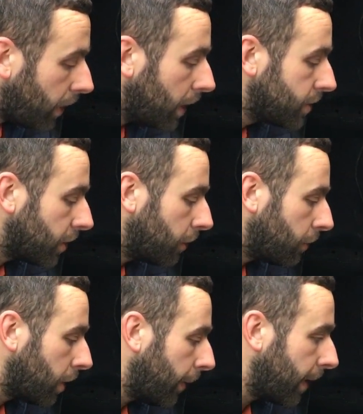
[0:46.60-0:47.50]
So
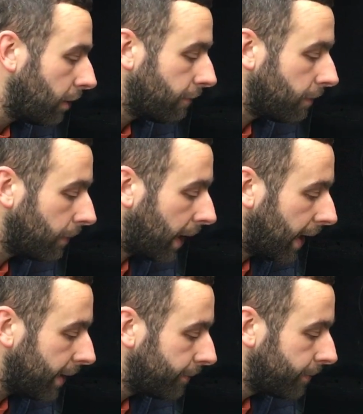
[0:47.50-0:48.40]
going on from
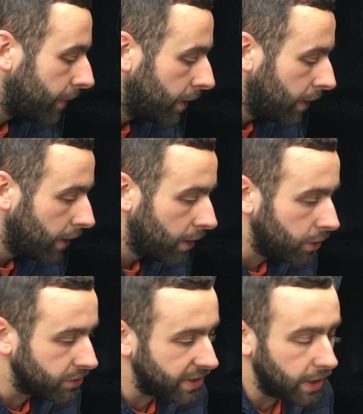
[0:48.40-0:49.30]
that,
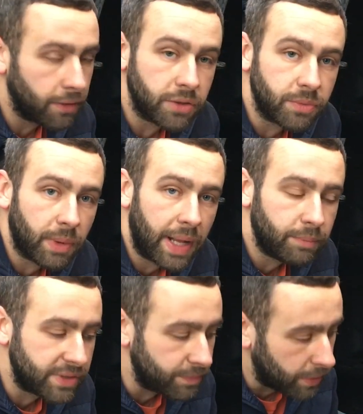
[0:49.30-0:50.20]
you'll see that I've got some
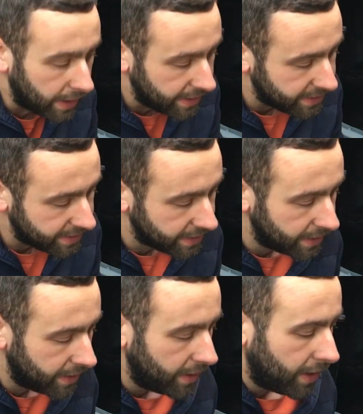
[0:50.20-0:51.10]
clamps in place.
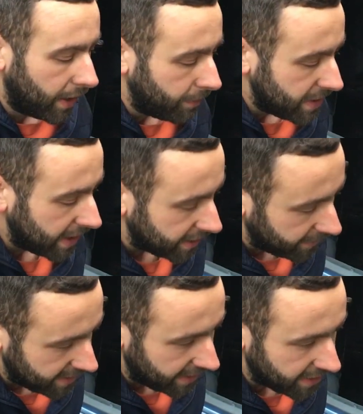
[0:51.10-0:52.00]
I've been test
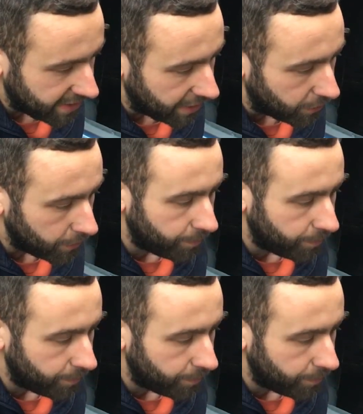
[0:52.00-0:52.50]
fitting the sill.